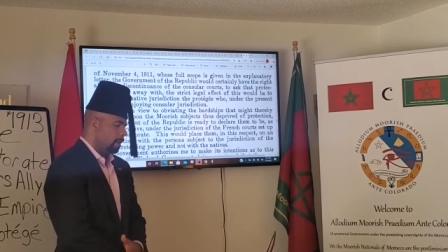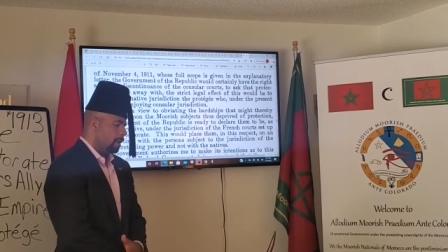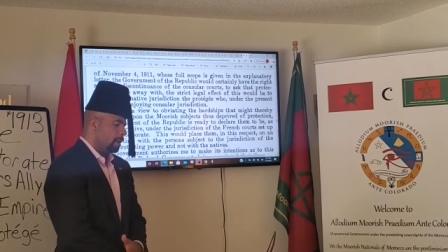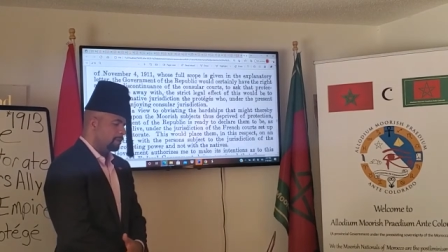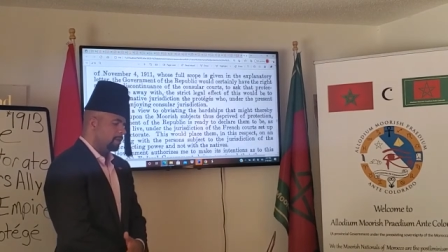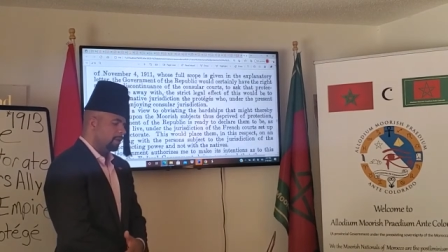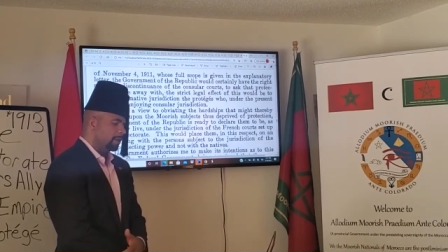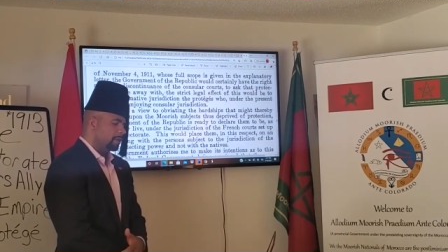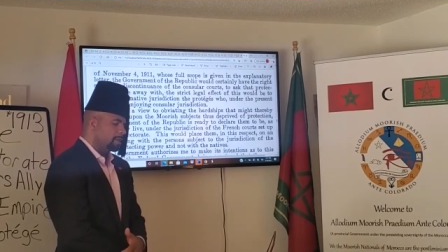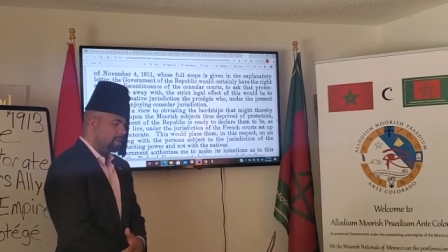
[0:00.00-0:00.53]

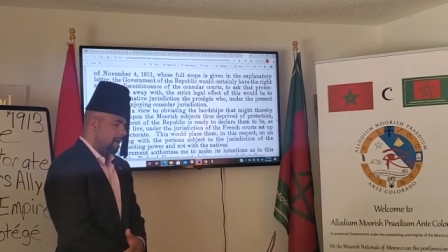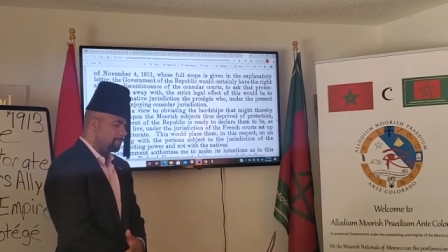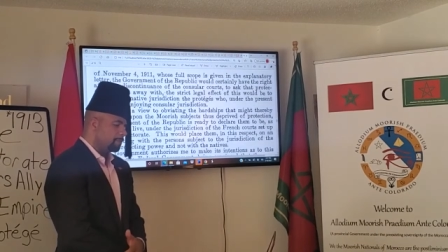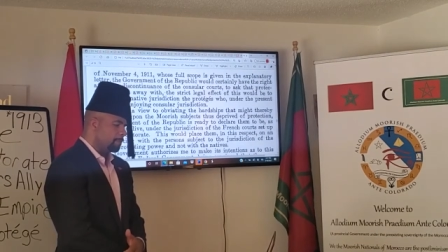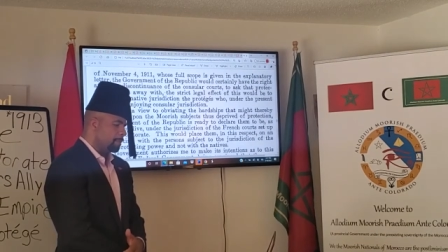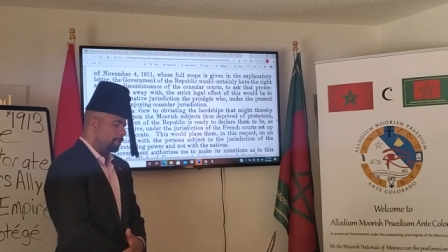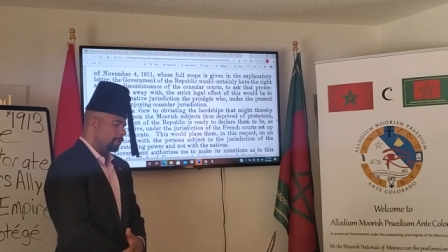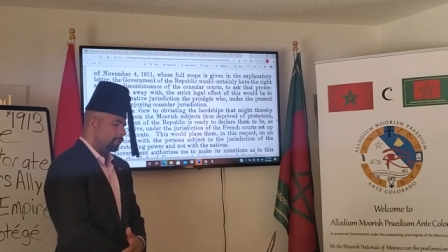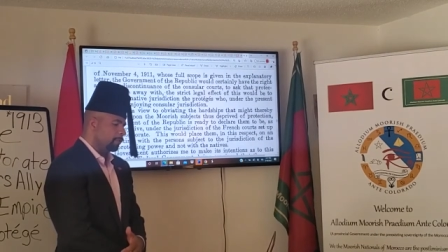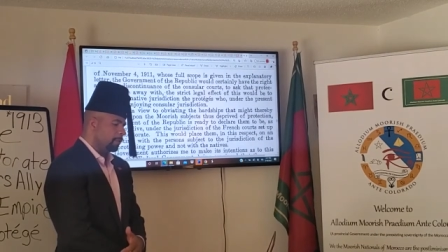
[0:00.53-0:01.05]
the
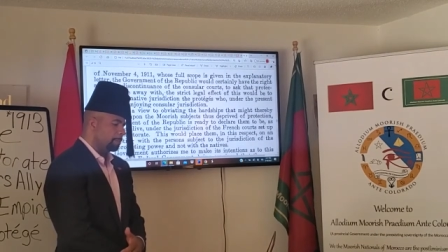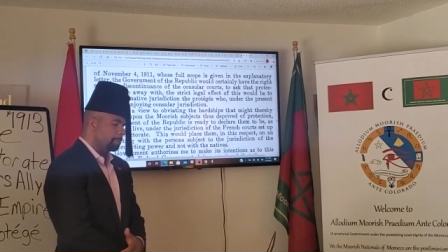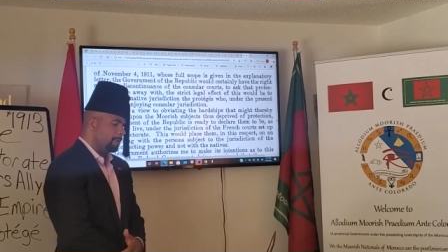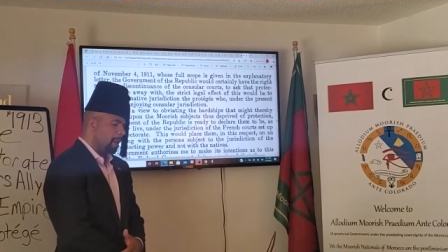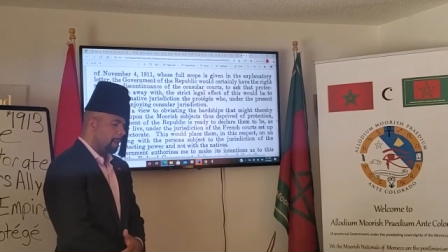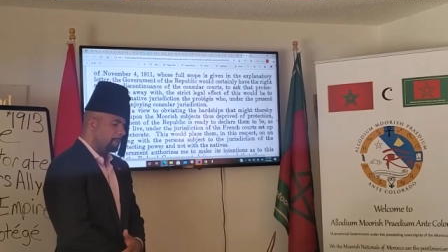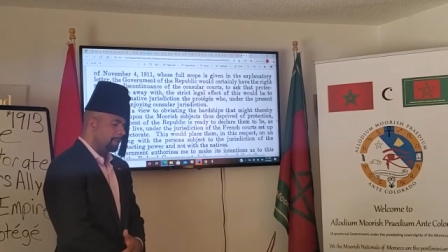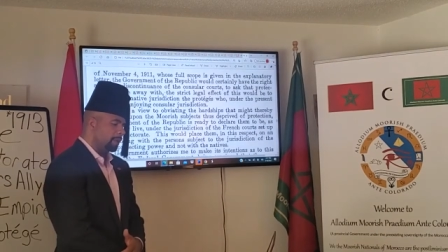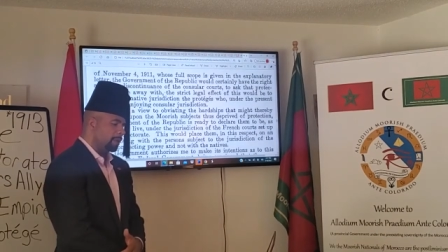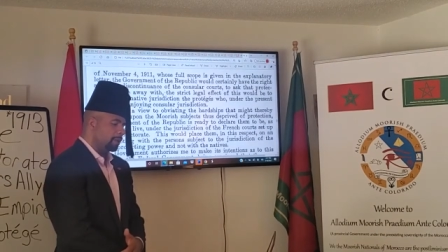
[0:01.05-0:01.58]
government of the
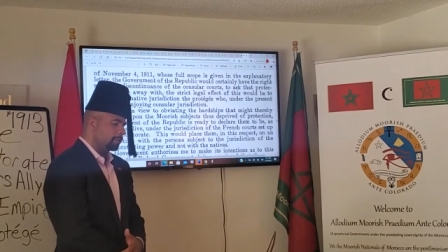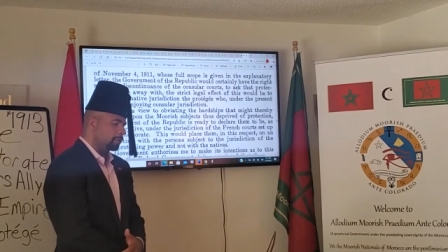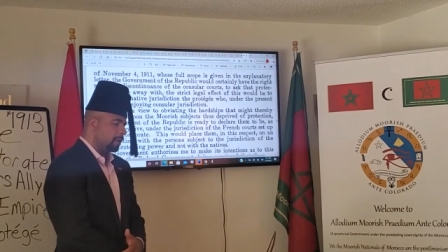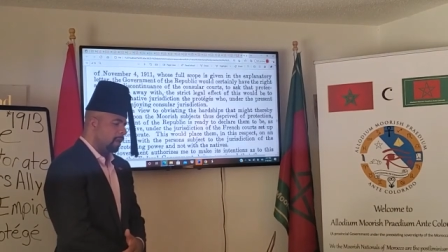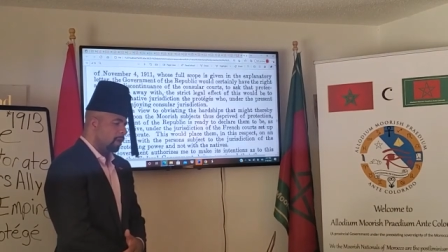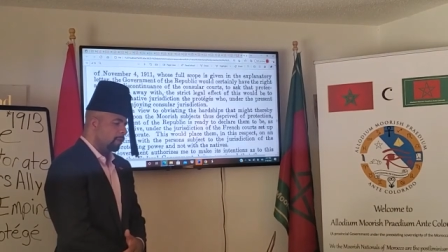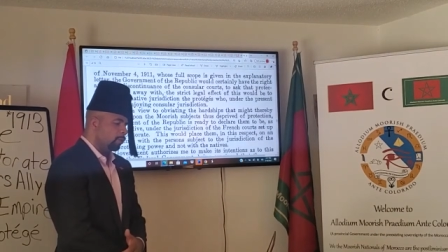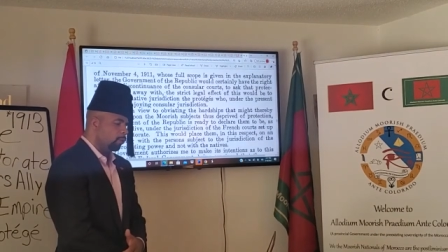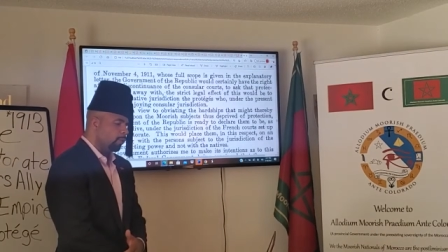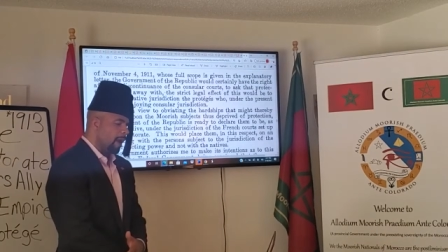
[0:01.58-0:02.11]
Republic is
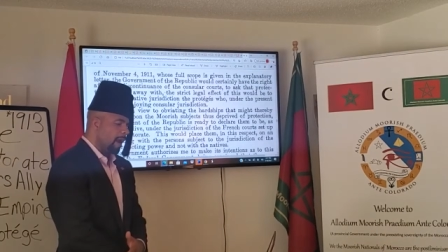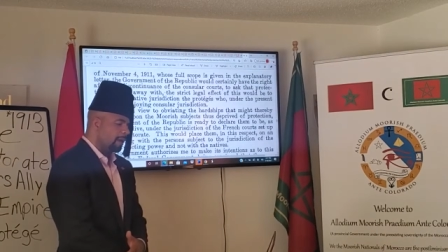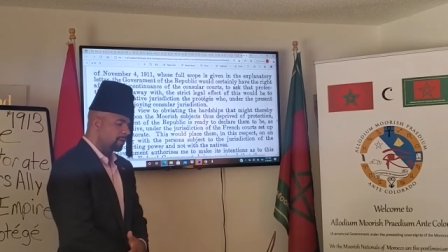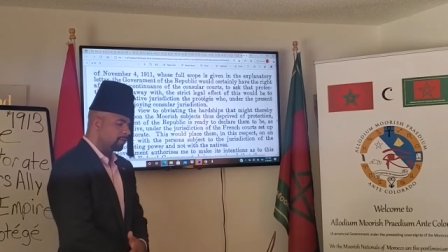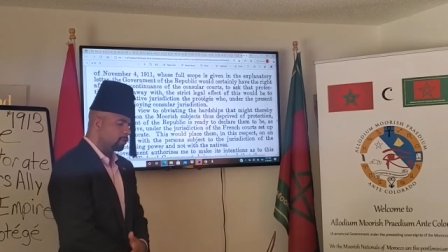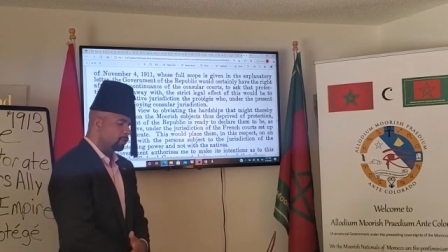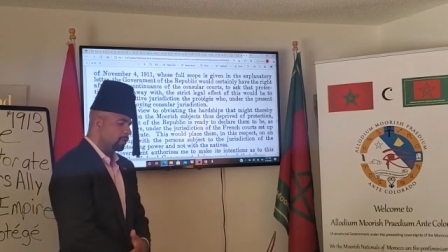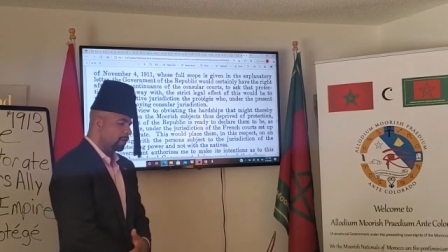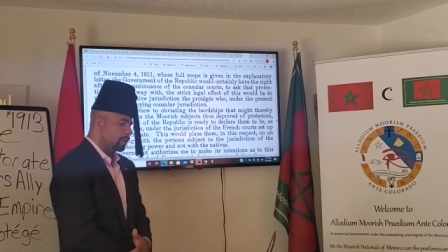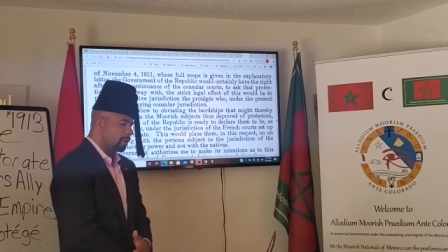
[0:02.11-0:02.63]
ready
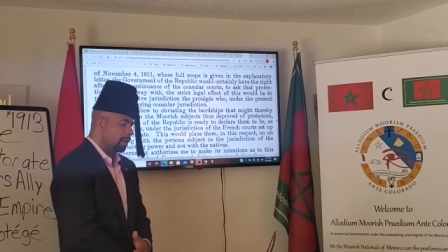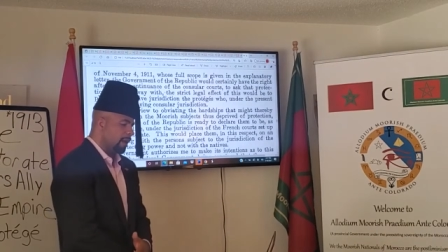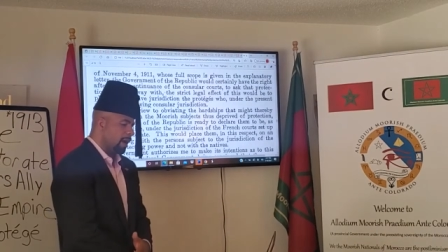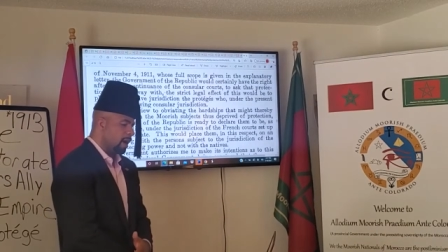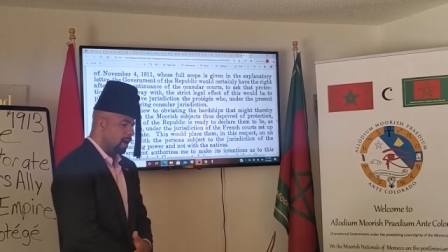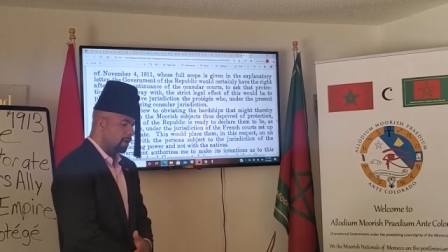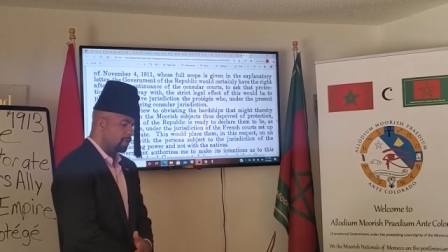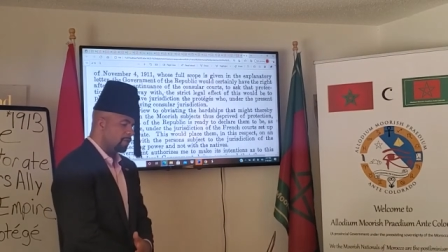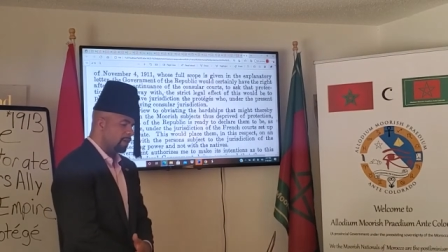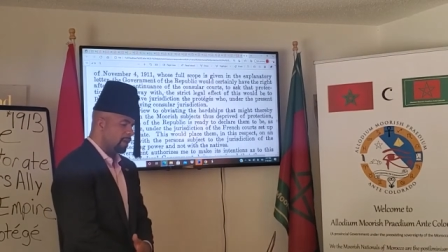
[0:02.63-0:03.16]
to
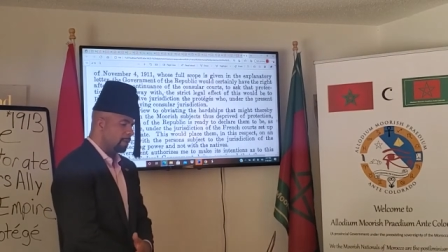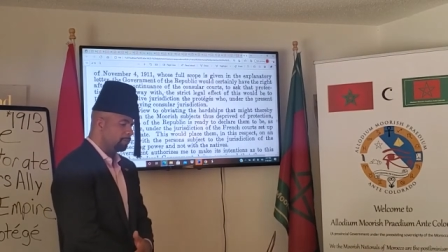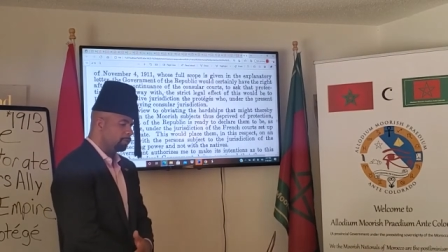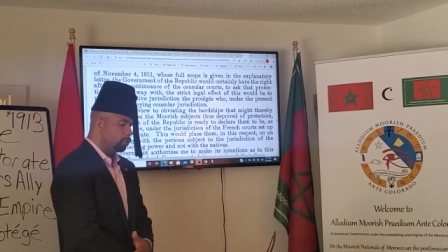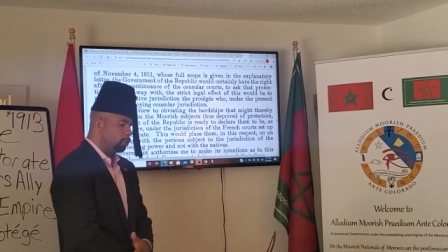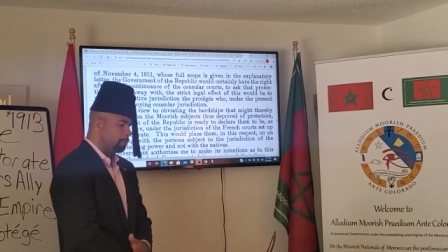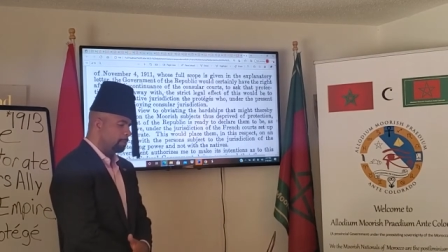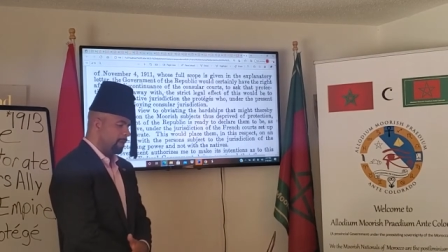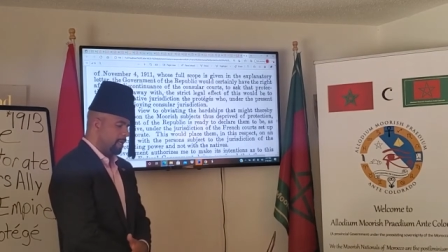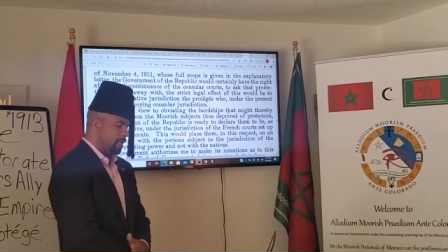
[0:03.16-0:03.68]
declare them
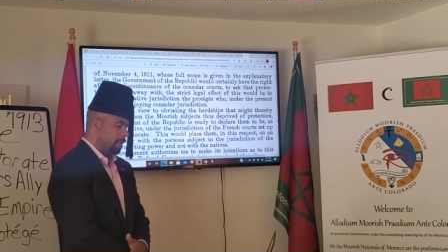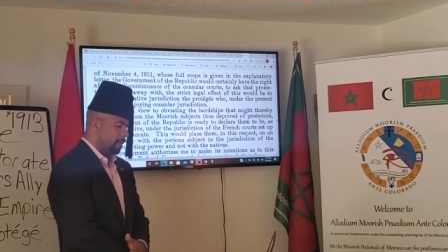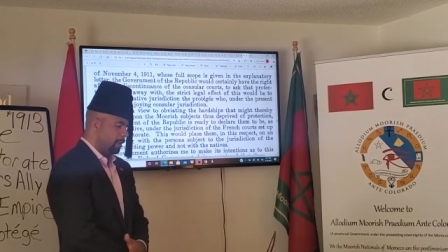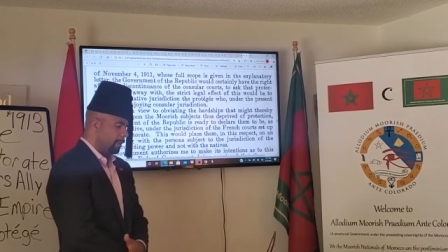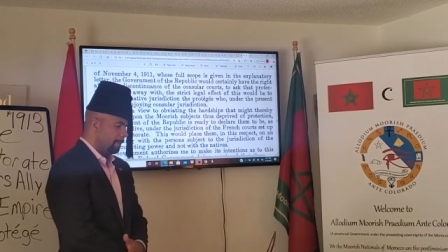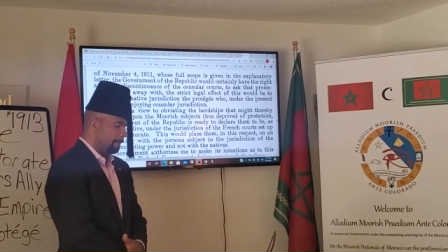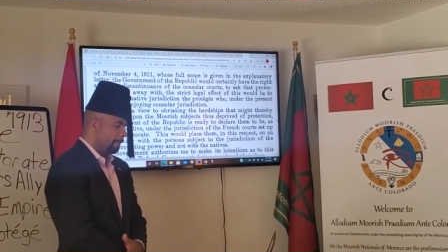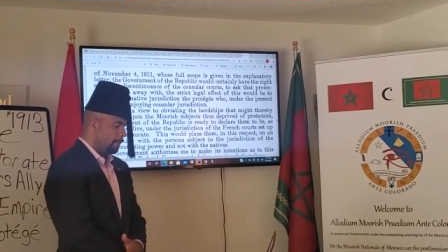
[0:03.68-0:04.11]
to be,